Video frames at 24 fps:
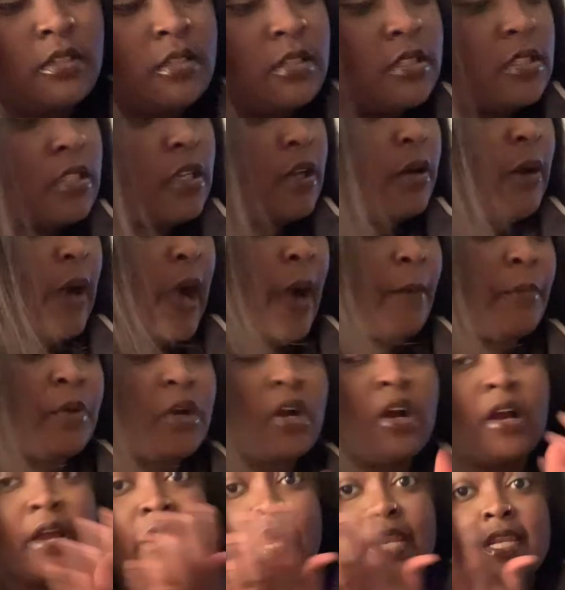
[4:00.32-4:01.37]
So I'm gonna go
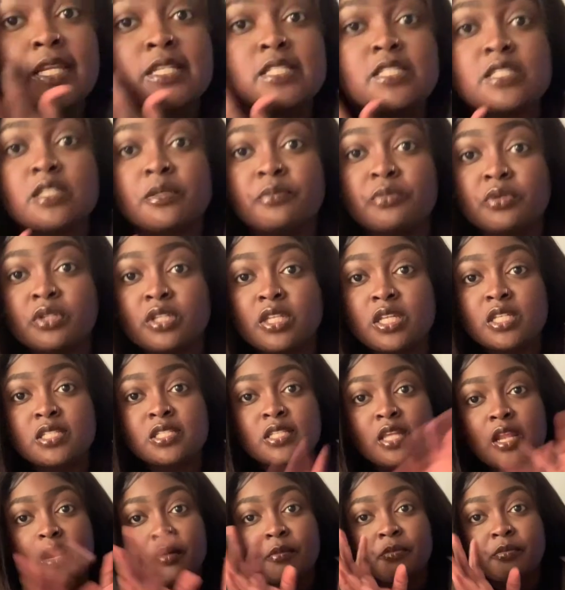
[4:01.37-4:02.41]
ahead and assemble this
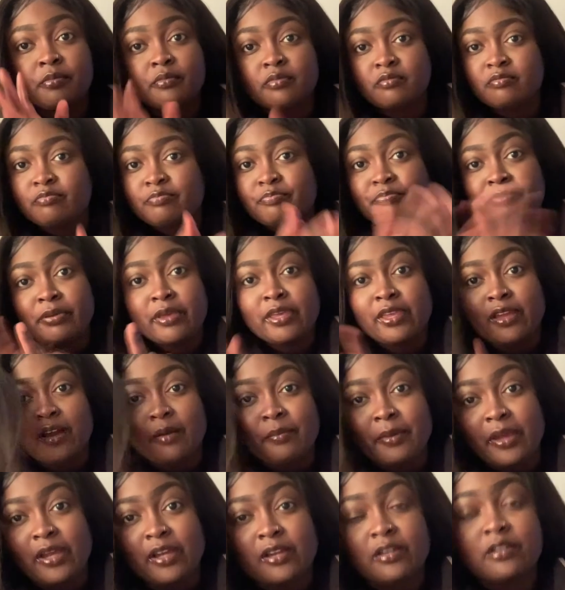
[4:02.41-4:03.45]
and I'm pick y'all
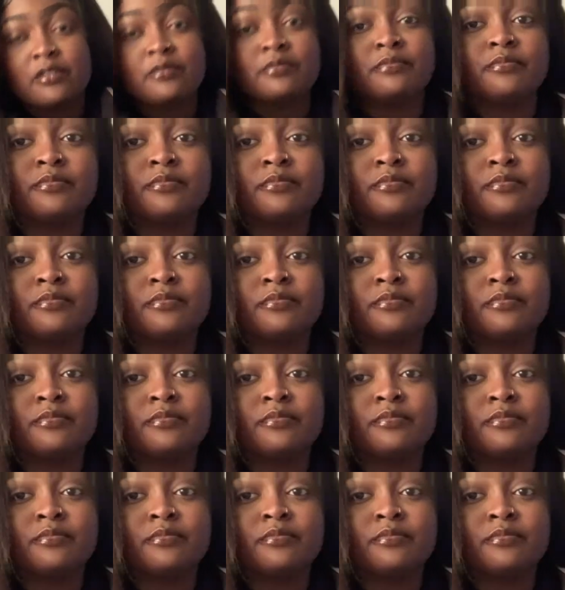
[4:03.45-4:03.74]
back up.